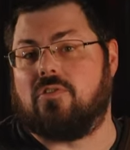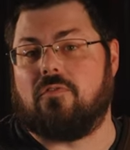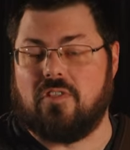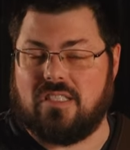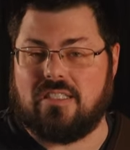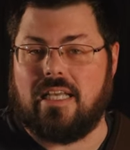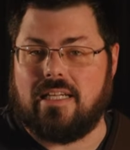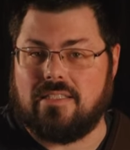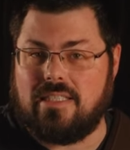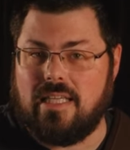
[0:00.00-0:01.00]
So for instance, A
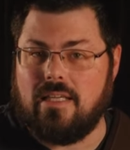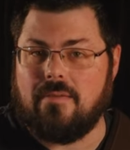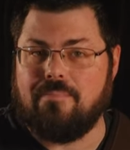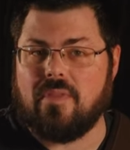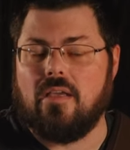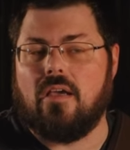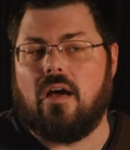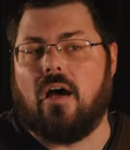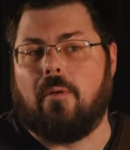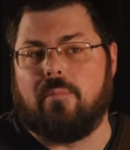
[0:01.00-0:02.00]
to D,
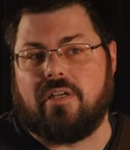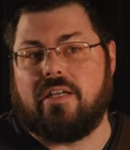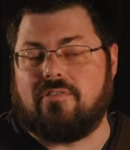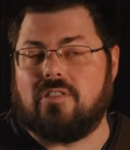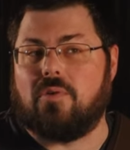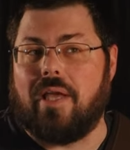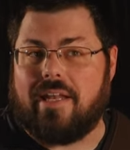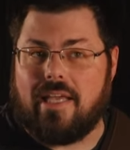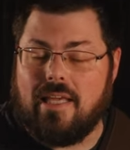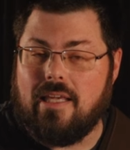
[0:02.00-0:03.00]
um, you're going to have to do A
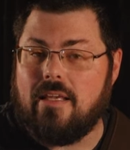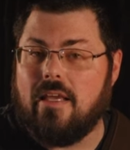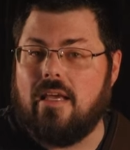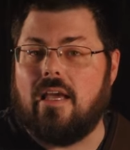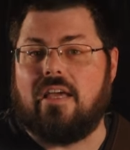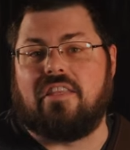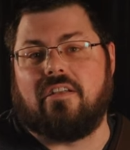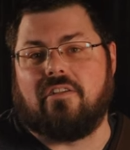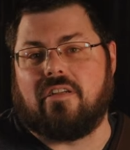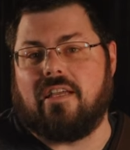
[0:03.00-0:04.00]
to E, and then
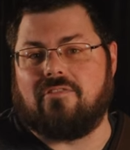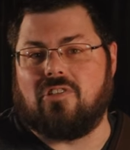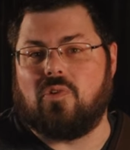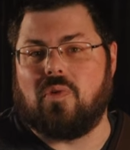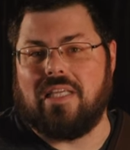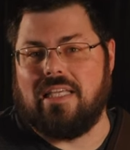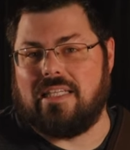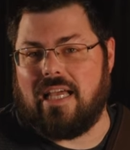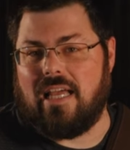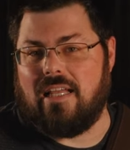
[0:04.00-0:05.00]
you're going to have to do E
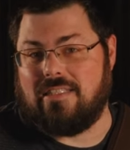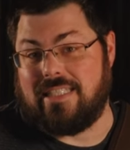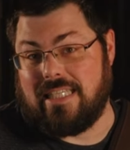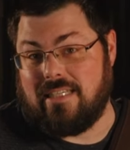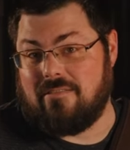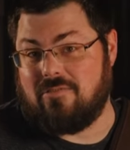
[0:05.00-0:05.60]
to D.